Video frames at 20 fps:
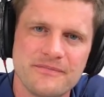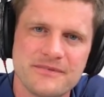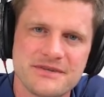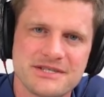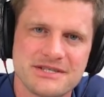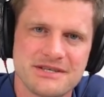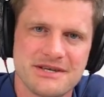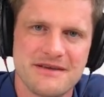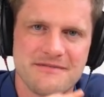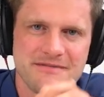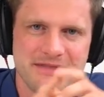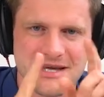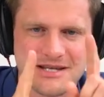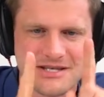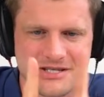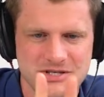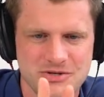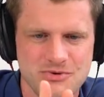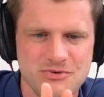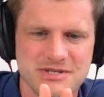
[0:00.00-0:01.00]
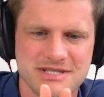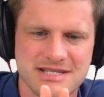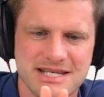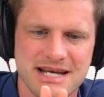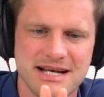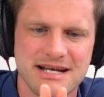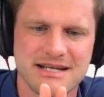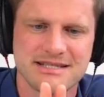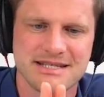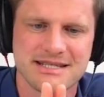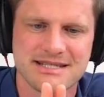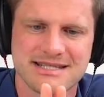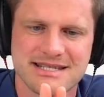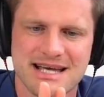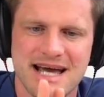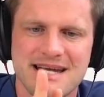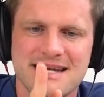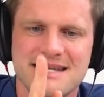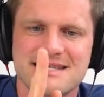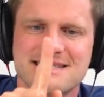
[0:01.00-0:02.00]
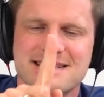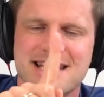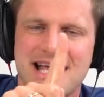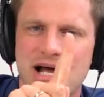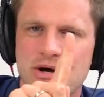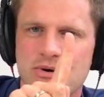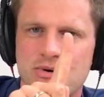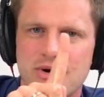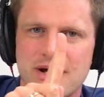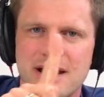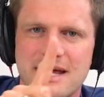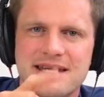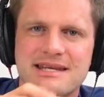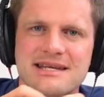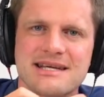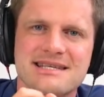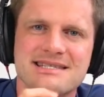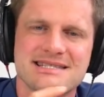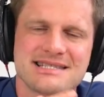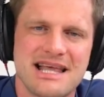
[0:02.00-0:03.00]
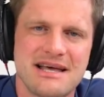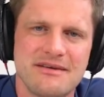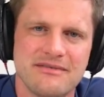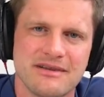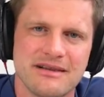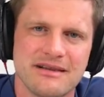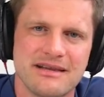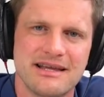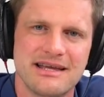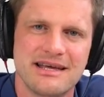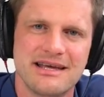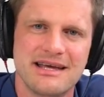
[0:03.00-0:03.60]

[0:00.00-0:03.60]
So if there are two signals inside, it's calculating its level.